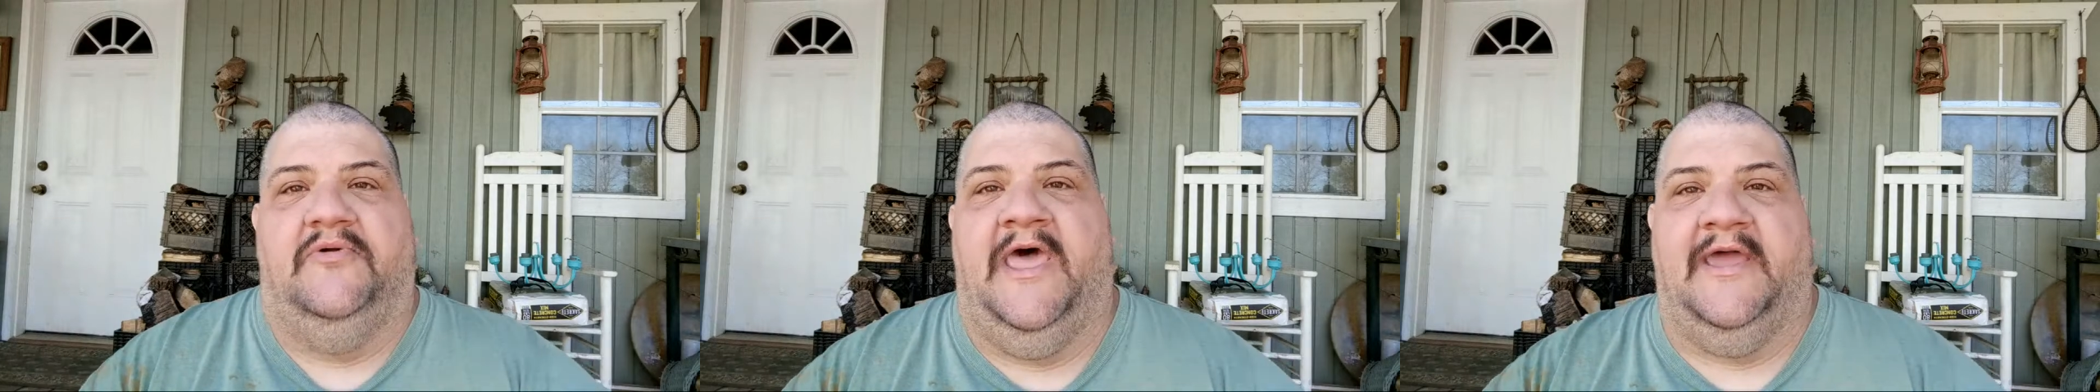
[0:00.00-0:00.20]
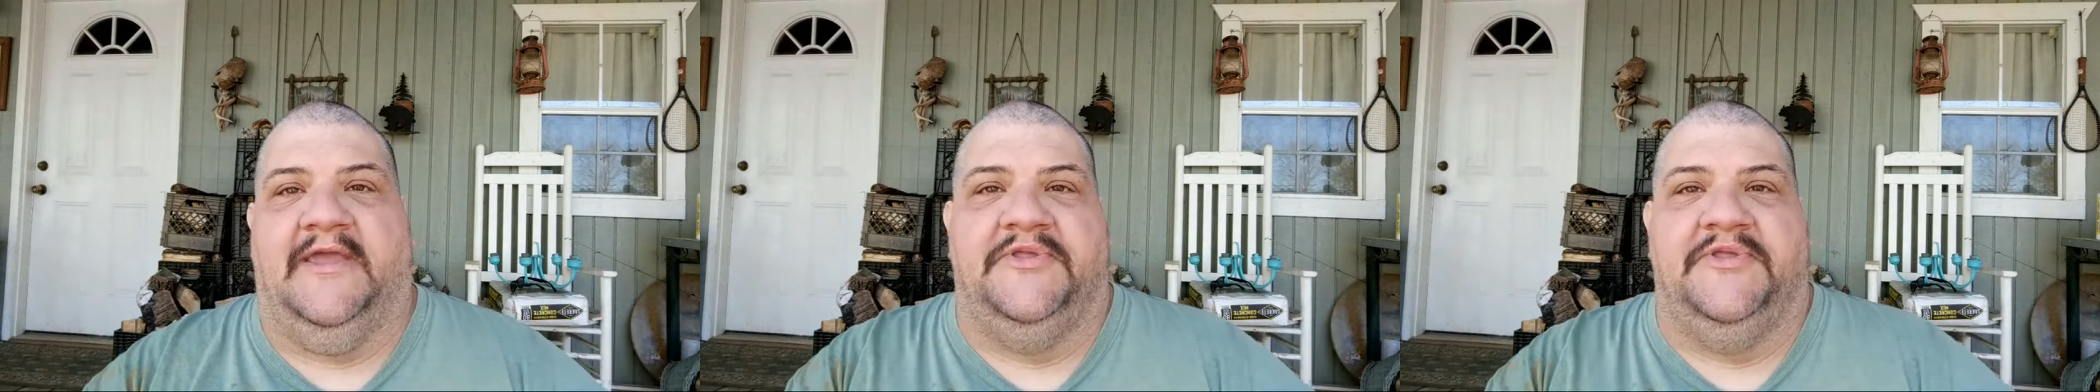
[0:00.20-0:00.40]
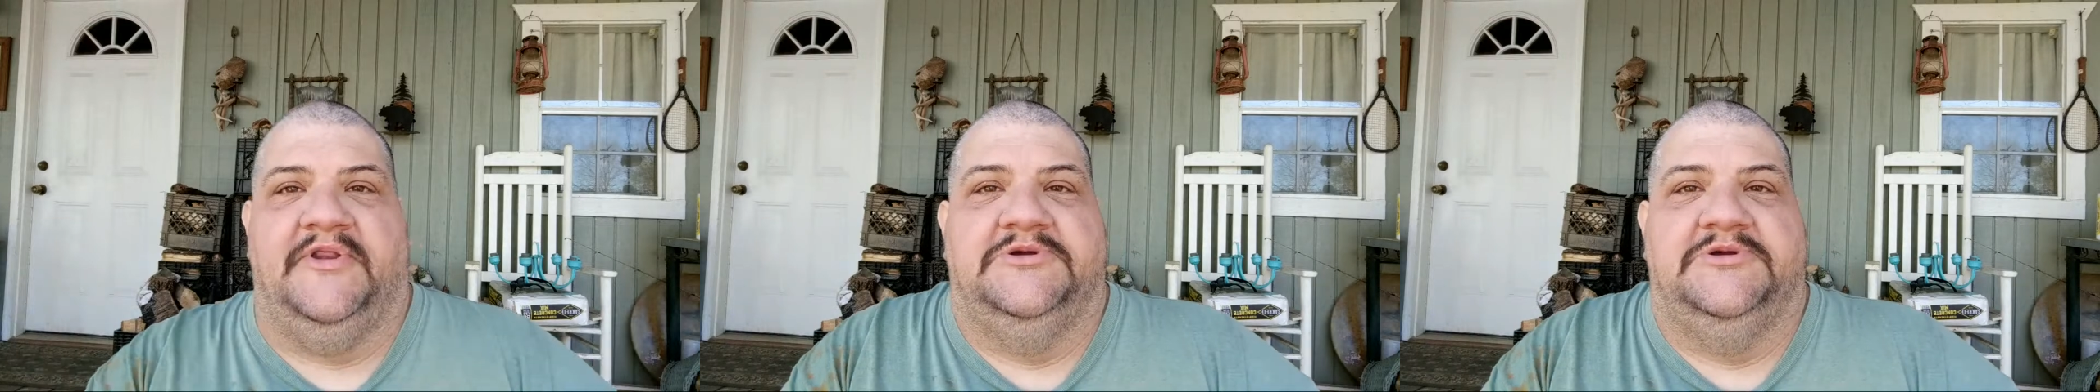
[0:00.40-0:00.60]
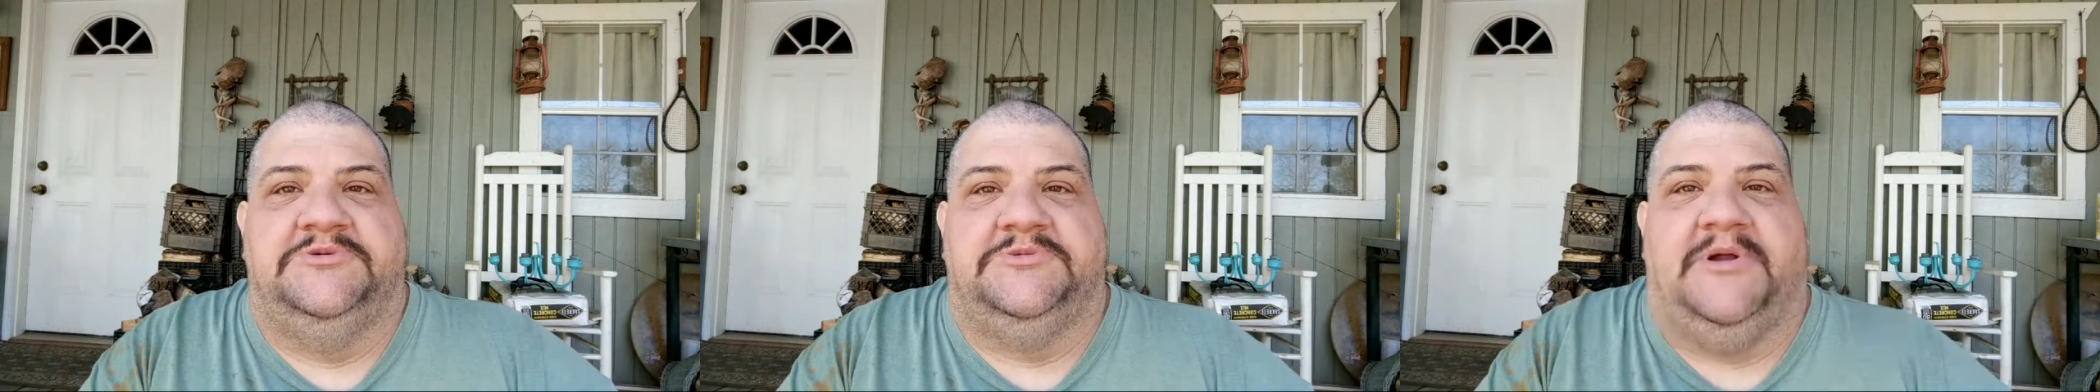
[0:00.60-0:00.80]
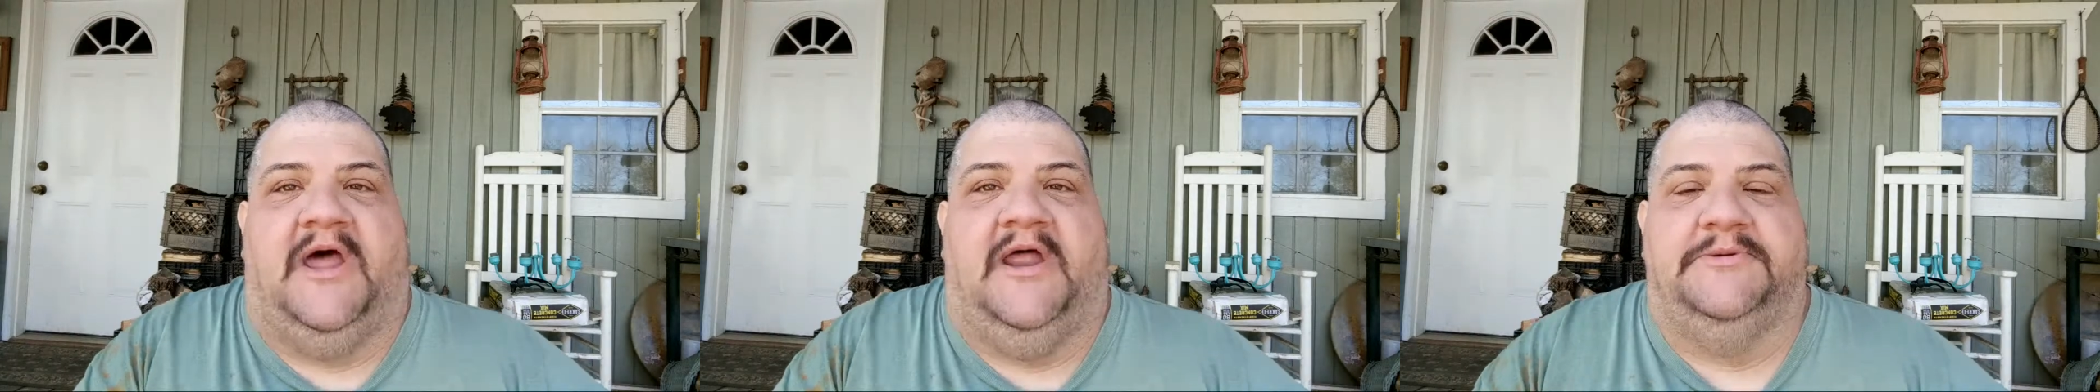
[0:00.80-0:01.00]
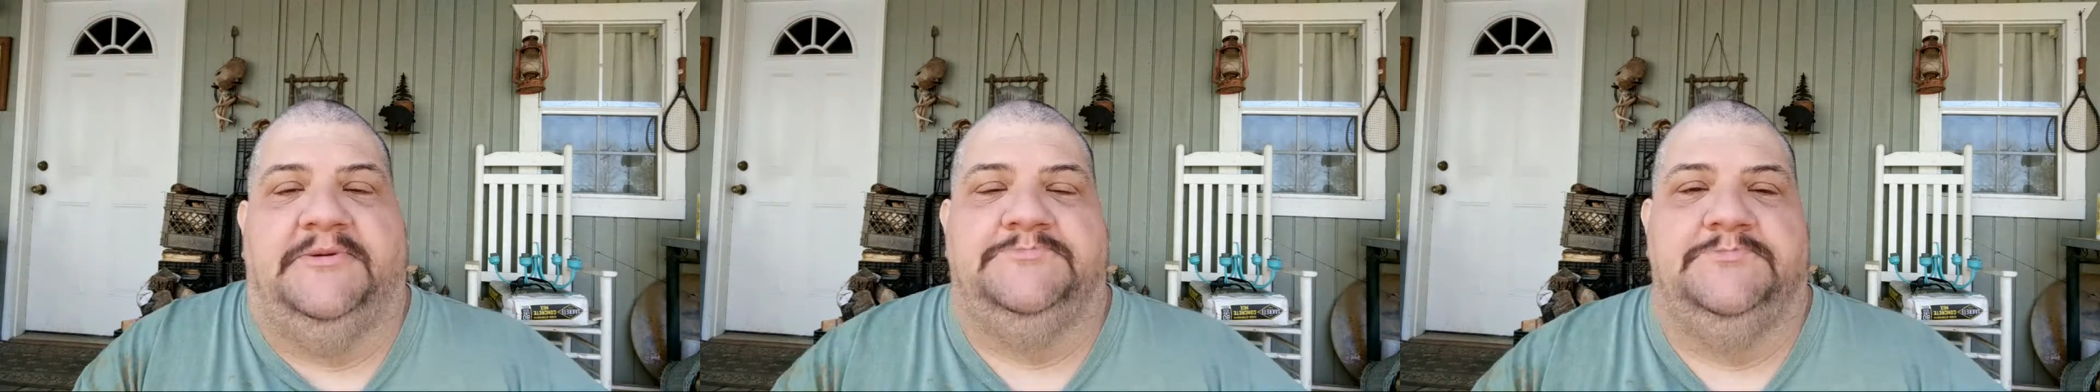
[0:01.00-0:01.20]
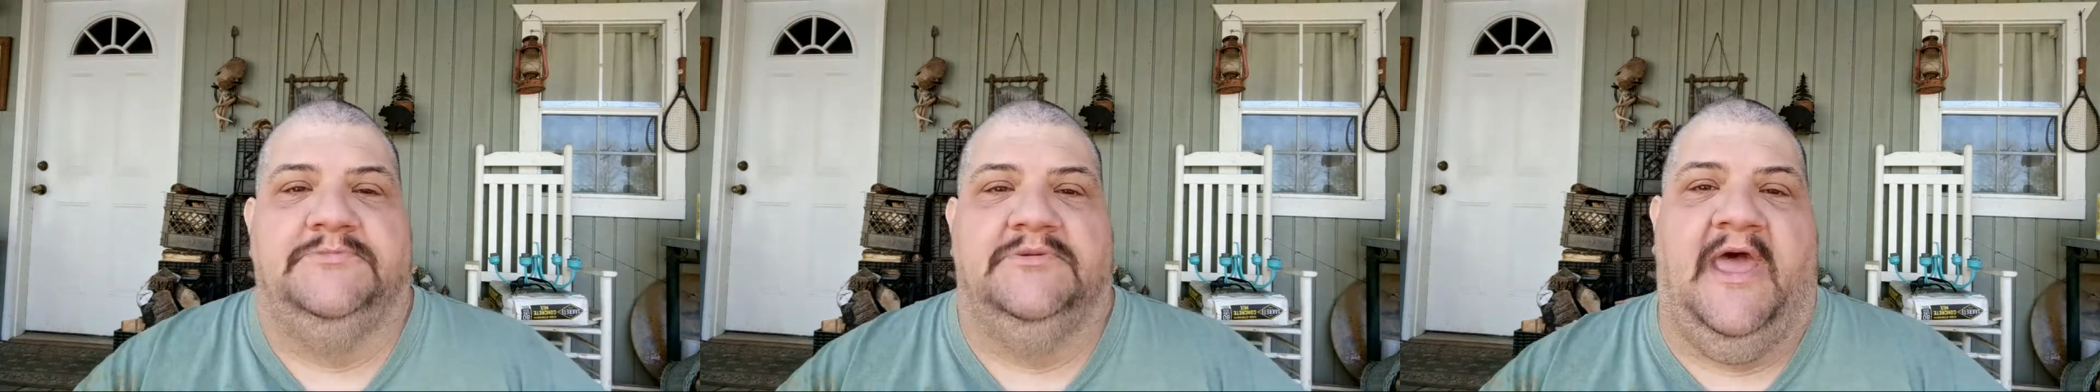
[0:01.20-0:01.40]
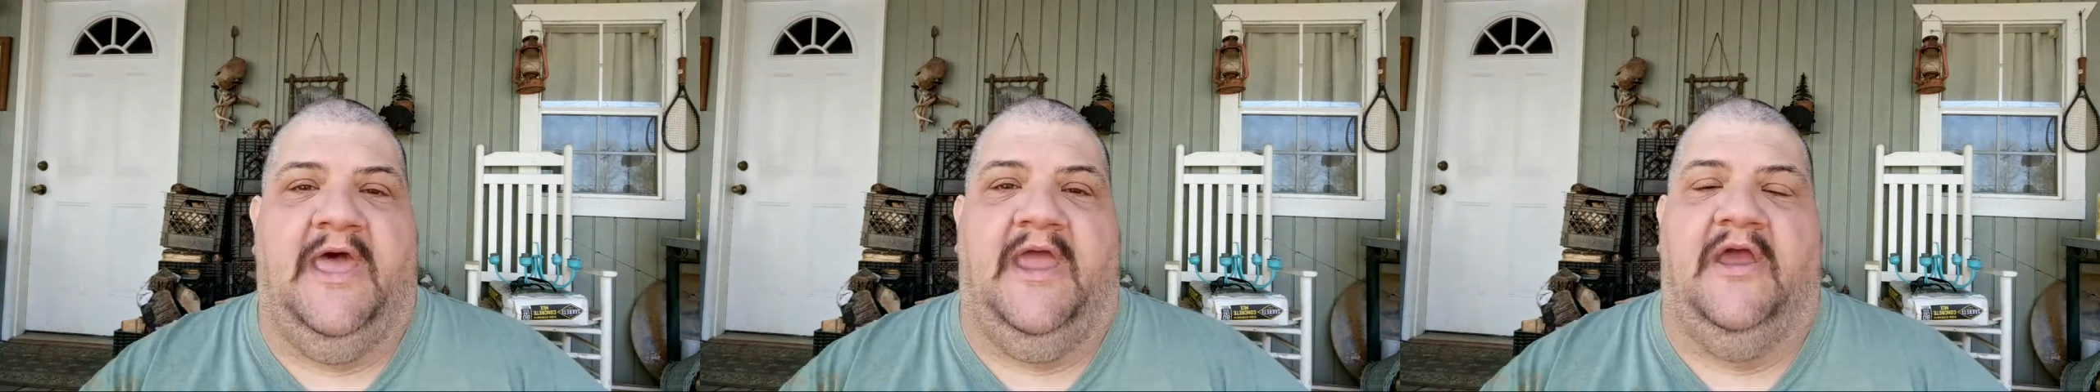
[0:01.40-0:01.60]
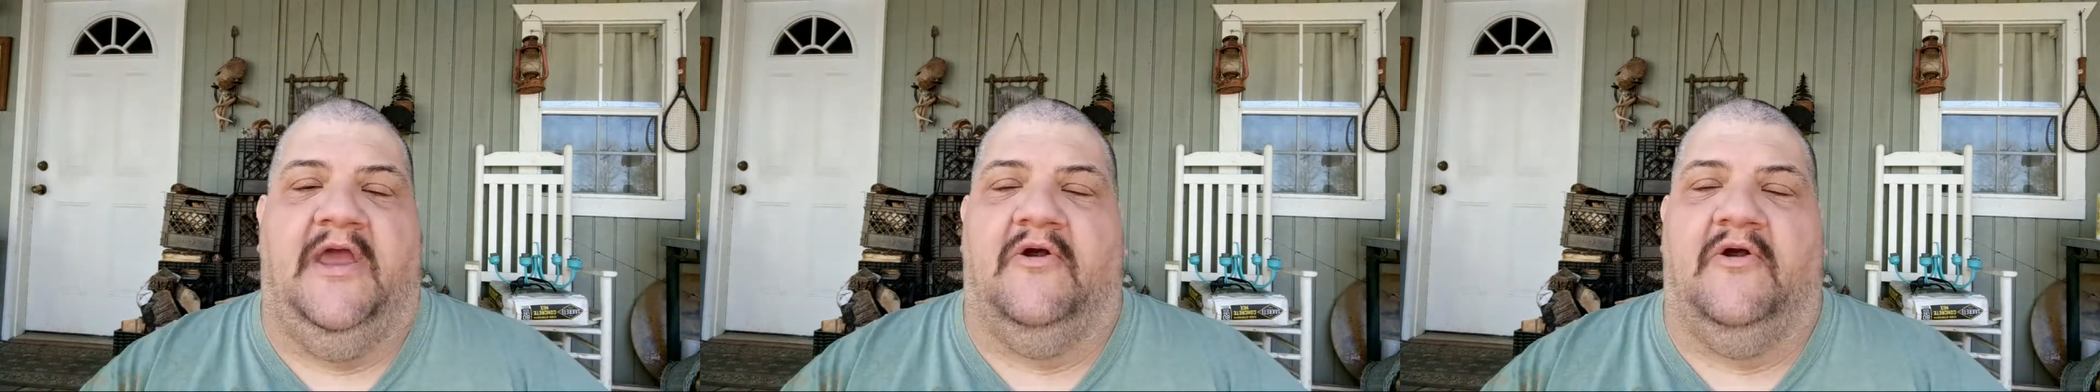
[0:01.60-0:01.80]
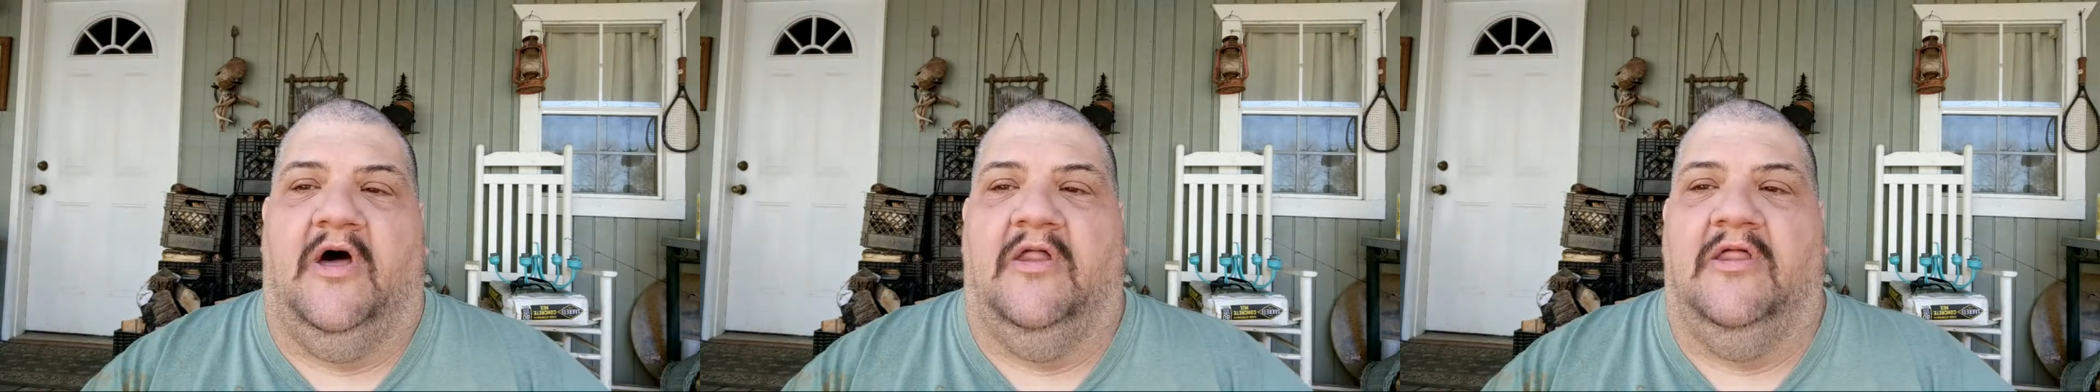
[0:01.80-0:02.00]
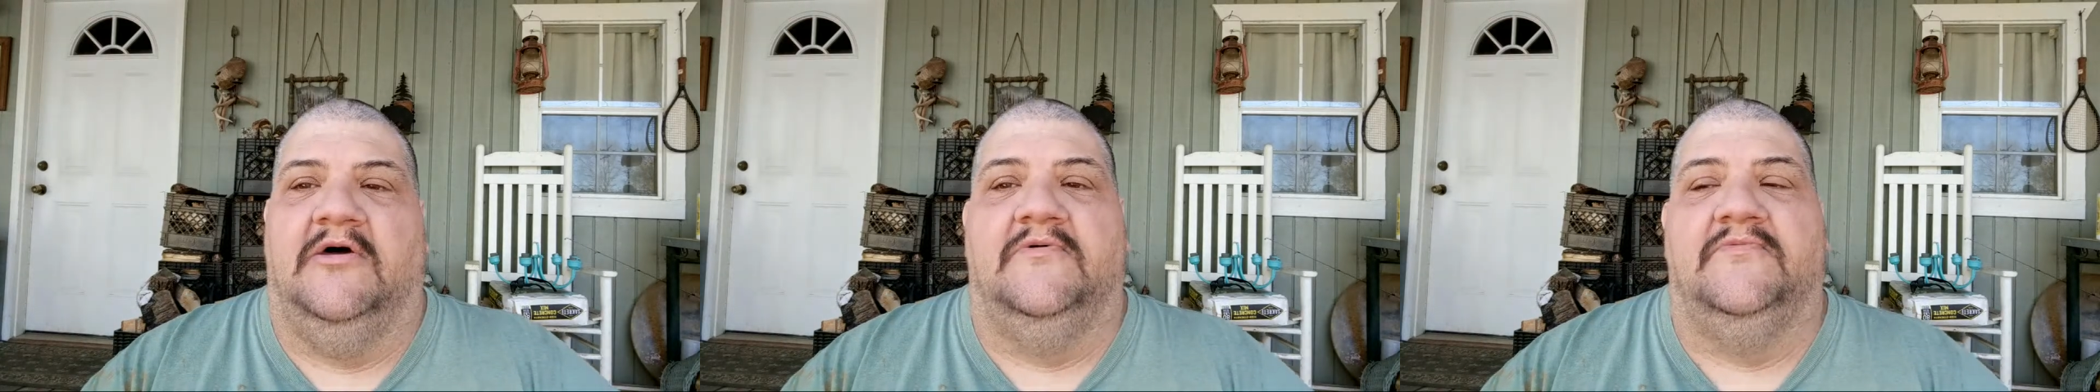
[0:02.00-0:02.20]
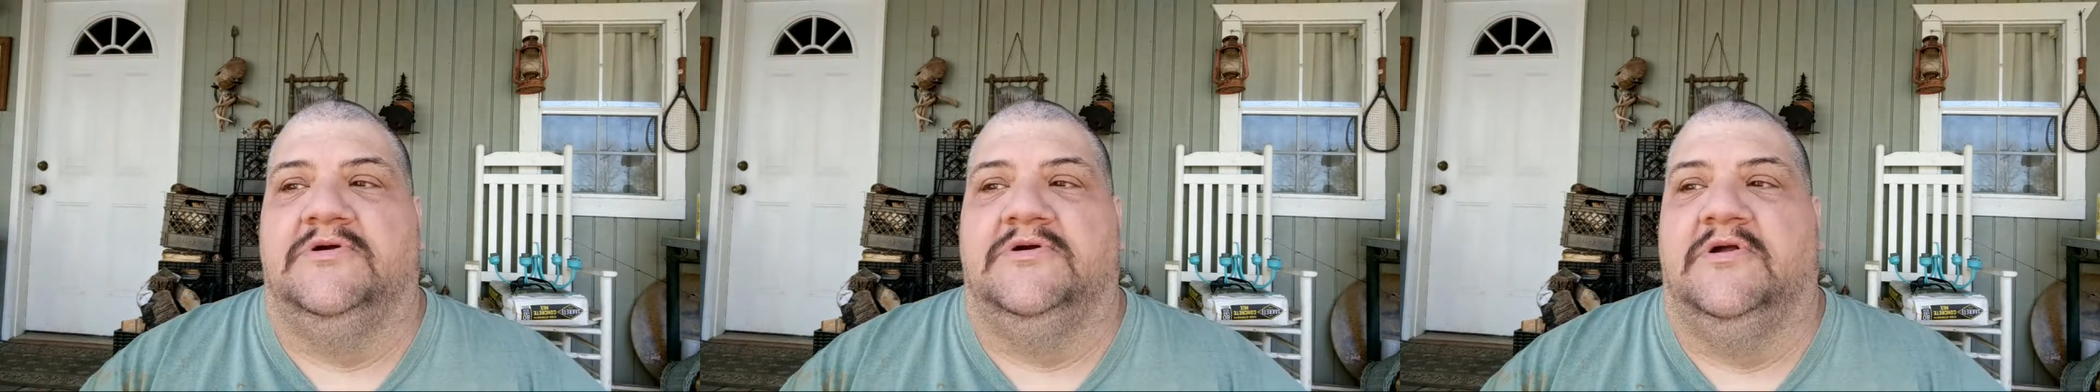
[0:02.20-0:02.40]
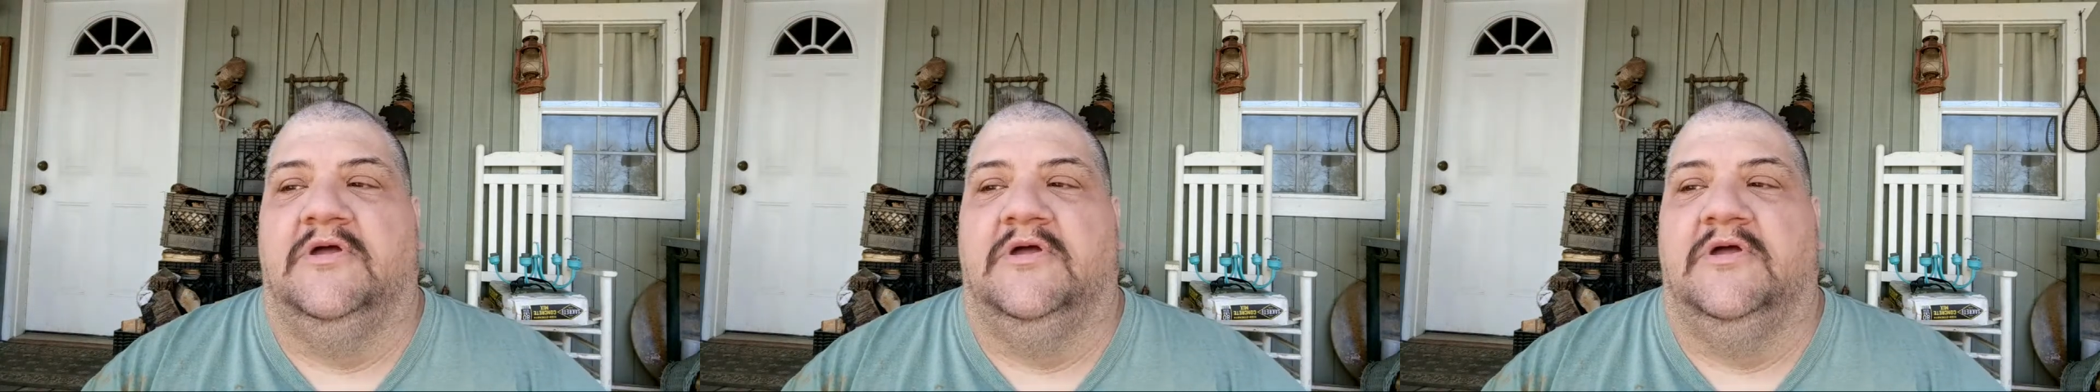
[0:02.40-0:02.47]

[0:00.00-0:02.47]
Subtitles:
excellent shiny hair all over.